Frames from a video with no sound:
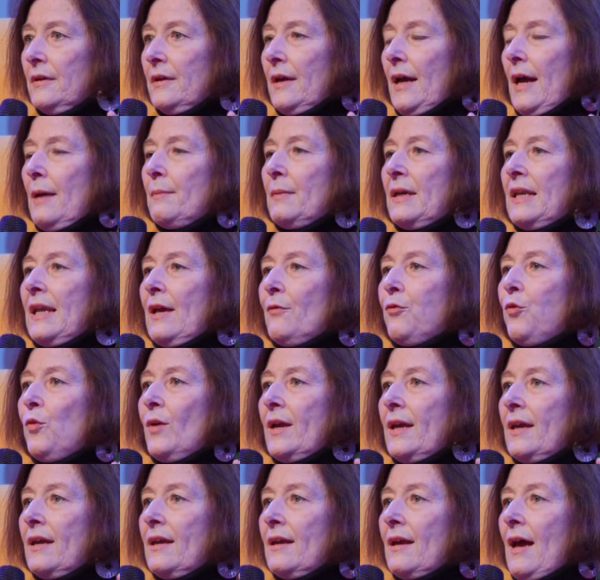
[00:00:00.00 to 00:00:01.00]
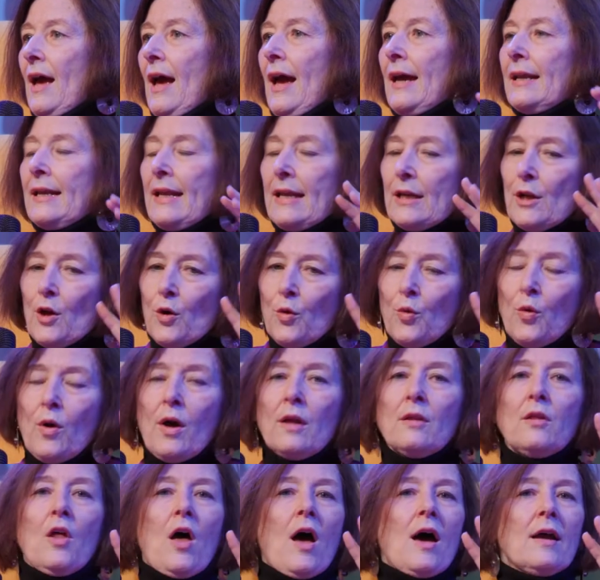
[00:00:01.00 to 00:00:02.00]
I mean, I know a
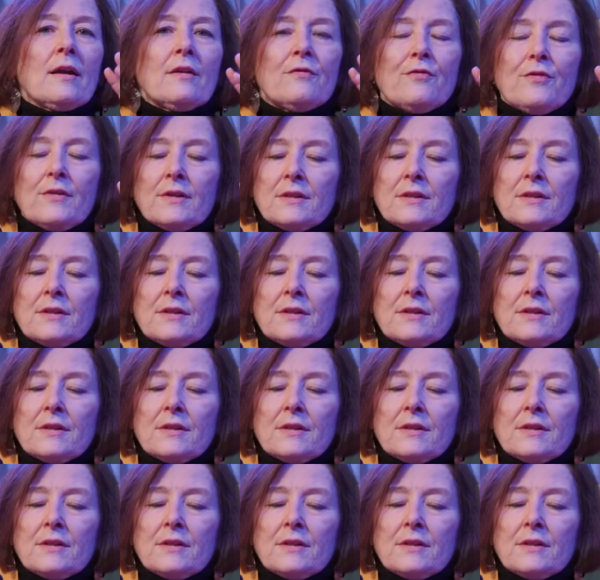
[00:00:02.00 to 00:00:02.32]
lot of